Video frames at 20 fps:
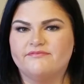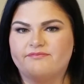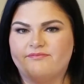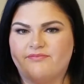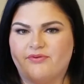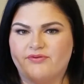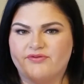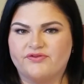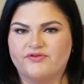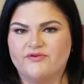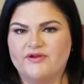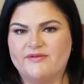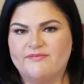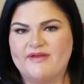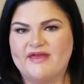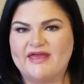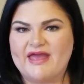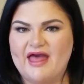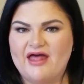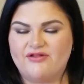bolstering
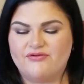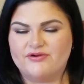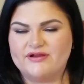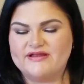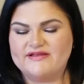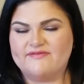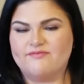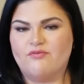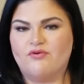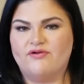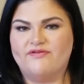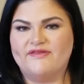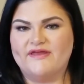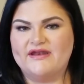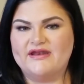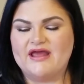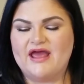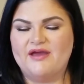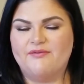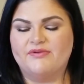my calories more than
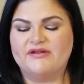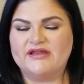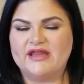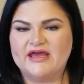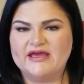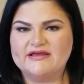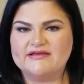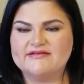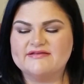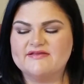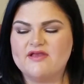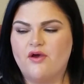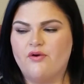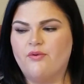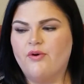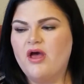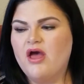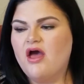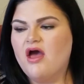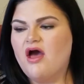I would like.
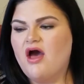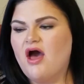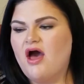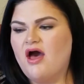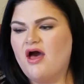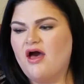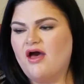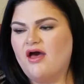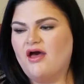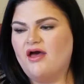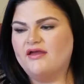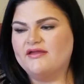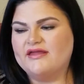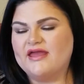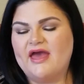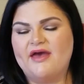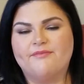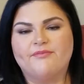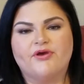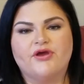So
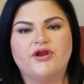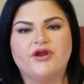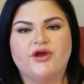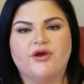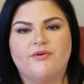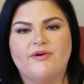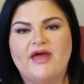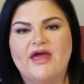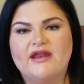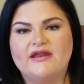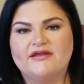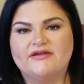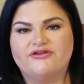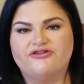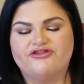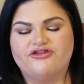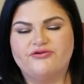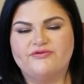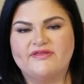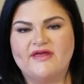yeah, I'm going to go ahead and
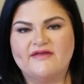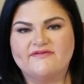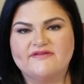do that